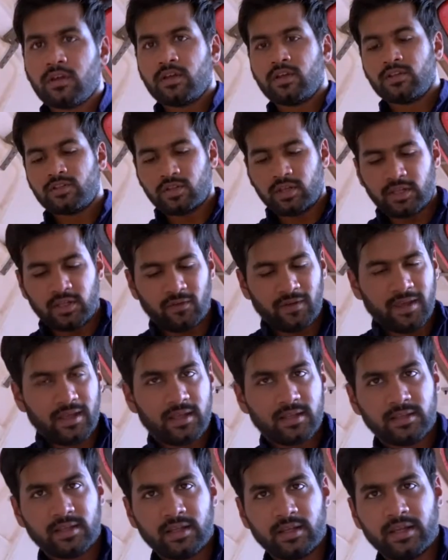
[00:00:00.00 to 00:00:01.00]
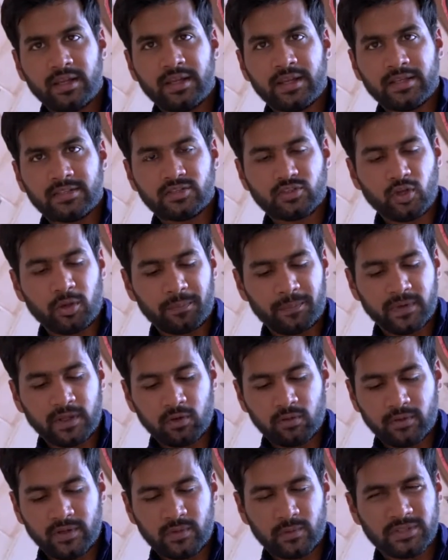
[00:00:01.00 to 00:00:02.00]
So anyway, the rain has stopped
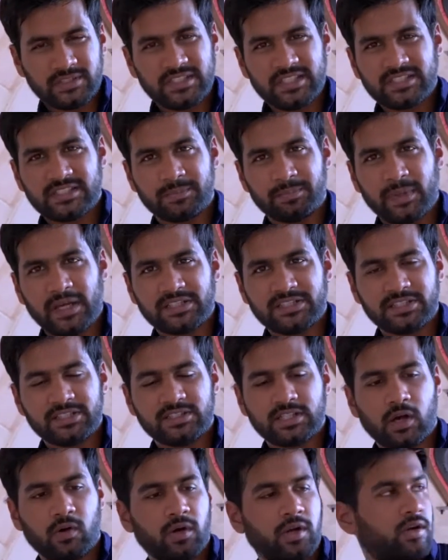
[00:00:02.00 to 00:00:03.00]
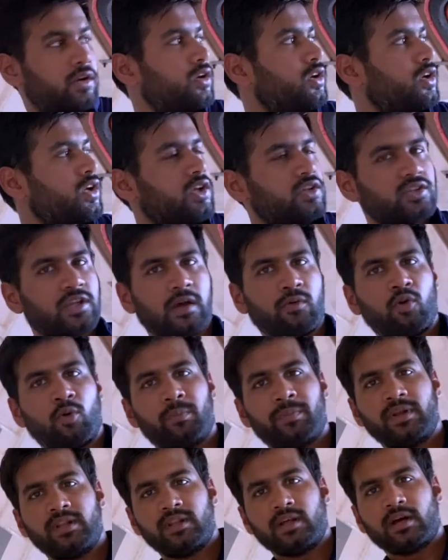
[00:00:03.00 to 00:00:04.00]
now. It was just a passing shower. So I
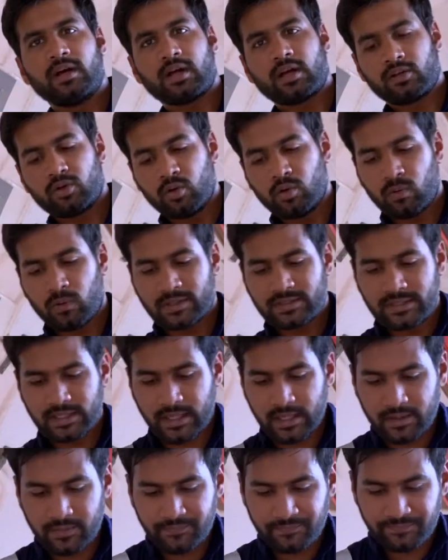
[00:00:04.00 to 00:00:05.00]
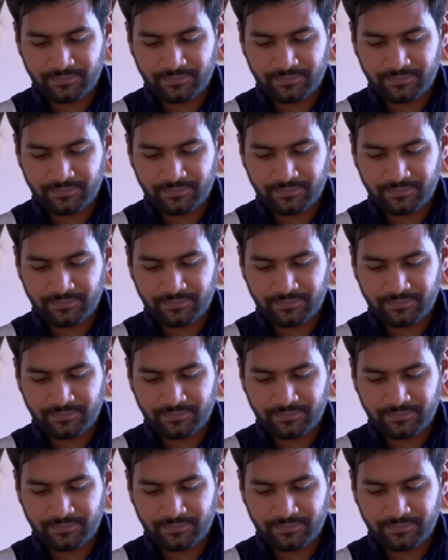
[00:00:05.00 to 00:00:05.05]
opened the door once again.